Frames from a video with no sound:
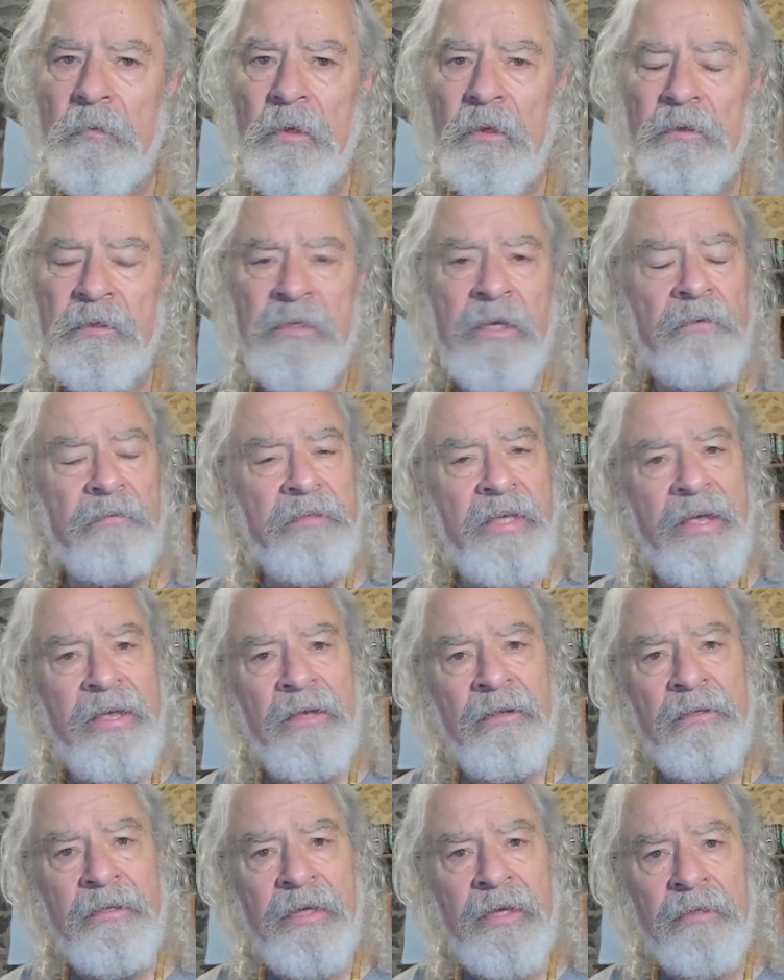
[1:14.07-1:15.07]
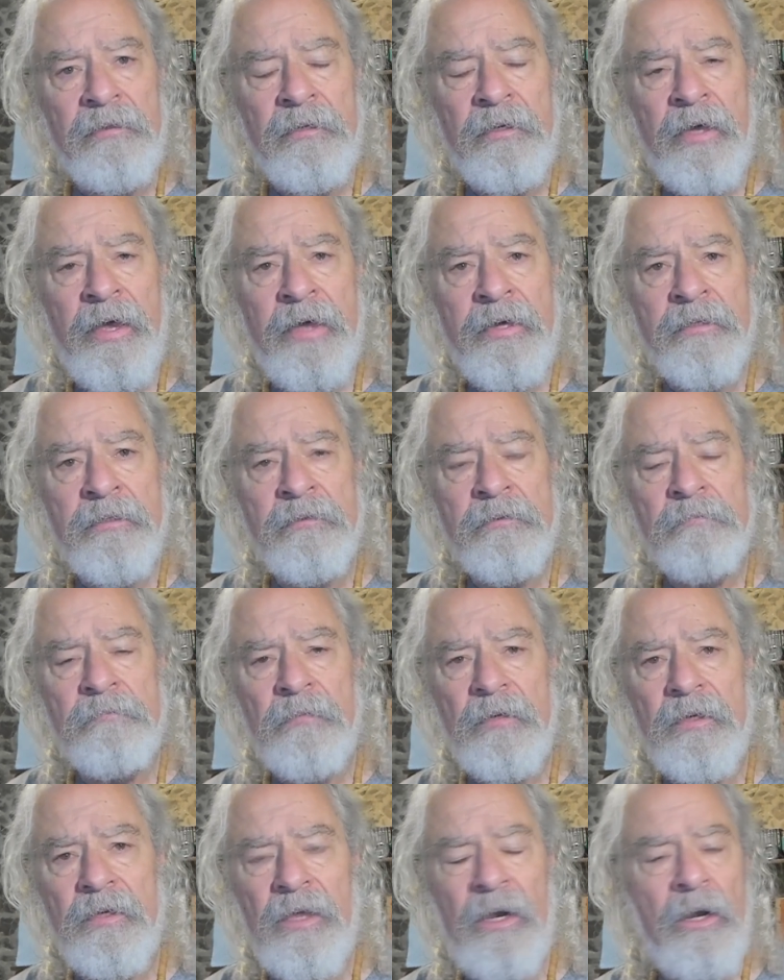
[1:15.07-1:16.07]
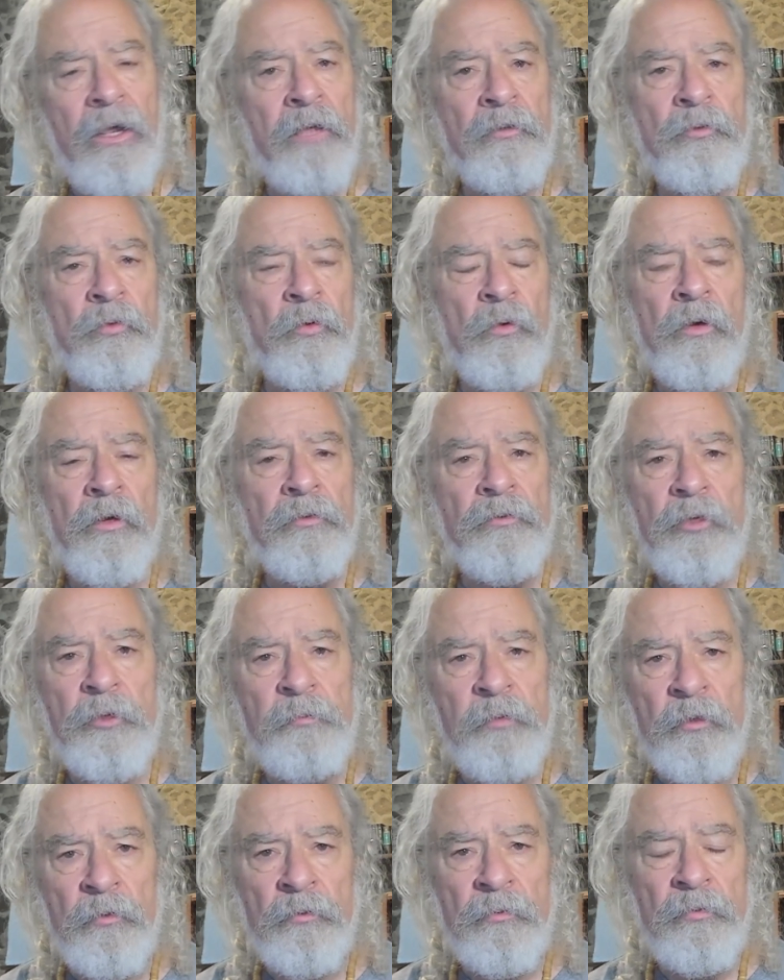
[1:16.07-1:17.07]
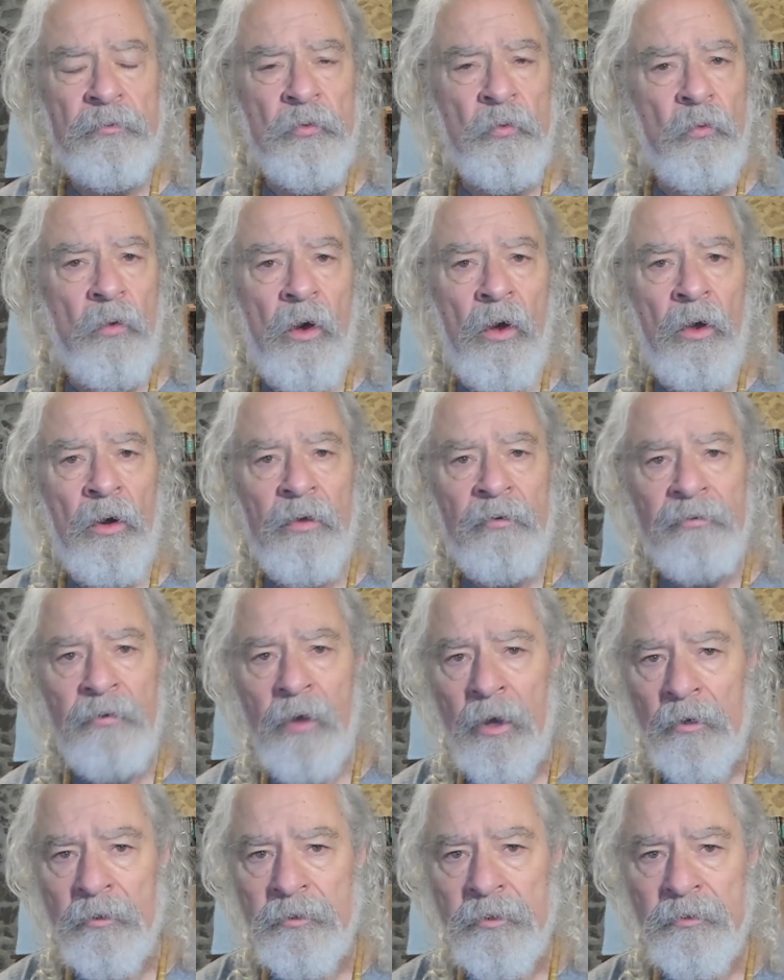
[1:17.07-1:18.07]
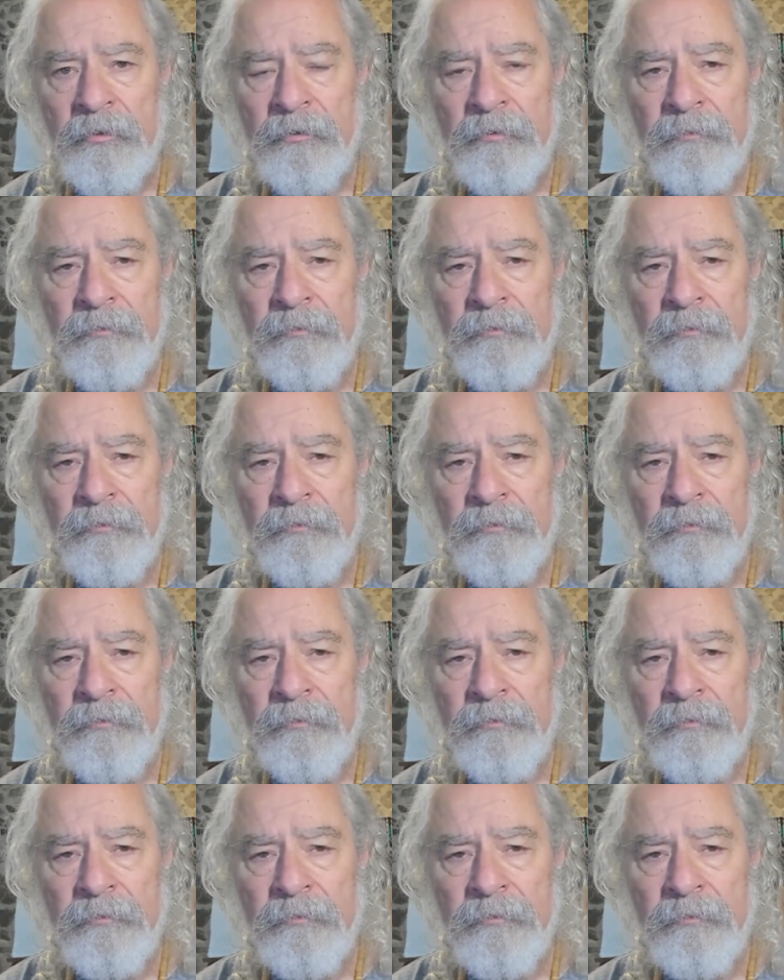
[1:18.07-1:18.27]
It's a tale that has a lot to contribute to all of us,